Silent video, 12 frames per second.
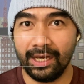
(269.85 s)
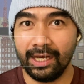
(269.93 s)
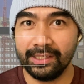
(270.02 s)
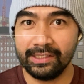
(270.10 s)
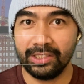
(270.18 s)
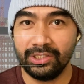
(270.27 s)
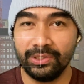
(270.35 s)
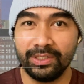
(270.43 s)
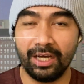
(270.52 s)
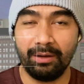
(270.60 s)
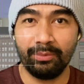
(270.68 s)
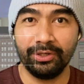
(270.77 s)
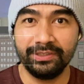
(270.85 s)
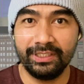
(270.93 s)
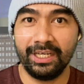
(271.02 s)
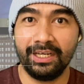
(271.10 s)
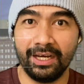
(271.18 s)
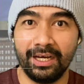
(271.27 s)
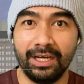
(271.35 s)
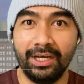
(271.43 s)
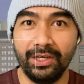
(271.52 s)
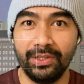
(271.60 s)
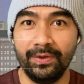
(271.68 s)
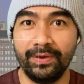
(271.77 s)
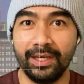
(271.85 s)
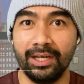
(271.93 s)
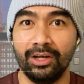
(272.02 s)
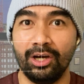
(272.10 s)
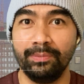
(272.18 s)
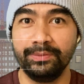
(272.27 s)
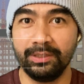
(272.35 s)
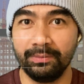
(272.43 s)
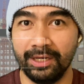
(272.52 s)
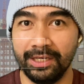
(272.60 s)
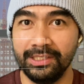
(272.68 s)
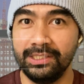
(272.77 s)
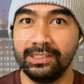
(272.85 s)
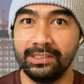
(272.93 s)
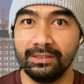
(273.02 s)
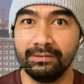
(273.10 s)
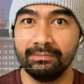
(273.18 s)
since you got more data, you can optimize